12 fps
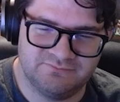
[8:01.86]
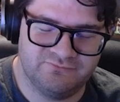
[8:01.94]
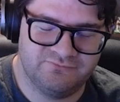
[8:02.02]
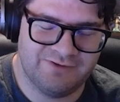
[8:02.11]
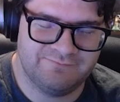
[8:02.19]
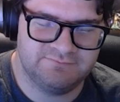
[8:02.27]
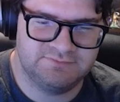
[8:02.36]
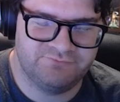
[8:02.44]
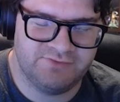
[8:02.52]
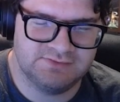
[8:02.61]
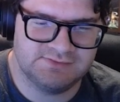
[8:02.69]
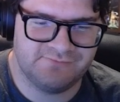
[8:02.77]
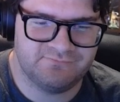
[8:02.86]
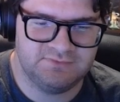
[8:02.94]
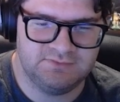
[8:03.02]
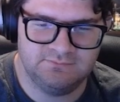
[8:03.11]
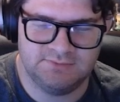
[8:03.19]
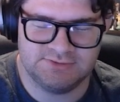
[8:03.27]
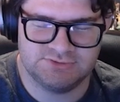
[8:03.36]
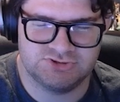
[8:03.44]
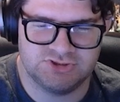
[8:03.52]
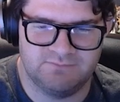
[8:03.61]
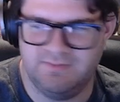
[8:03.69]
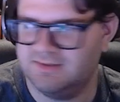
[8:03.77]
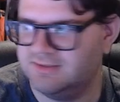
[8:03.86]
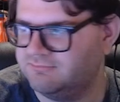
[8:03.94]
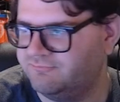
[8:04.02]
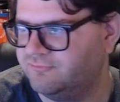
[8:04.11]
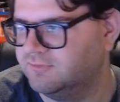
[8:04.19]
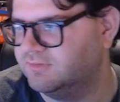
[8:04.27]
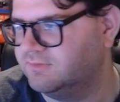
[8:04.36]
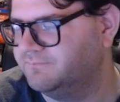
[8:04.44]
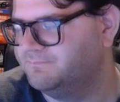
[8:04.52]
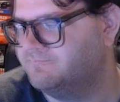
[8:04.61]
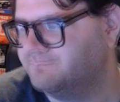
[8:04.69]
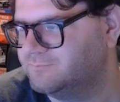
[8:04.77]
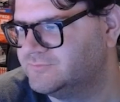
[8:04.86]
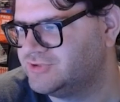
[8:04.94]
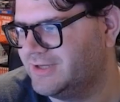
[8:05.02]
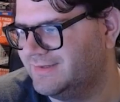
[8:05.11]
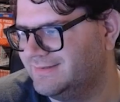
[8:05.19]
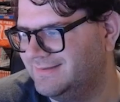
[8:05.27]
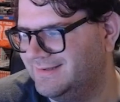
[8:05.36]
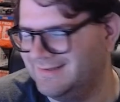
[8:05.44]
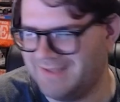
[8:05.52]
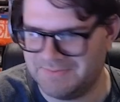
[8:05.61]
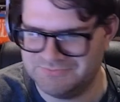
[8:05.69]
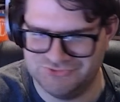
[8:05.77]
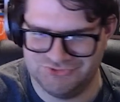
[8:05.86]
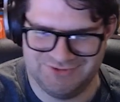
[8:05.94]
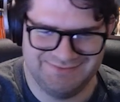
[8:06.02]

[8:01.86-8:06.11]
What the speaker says: Fred and Daphne. Nice job, making up for Shaggy getting captured.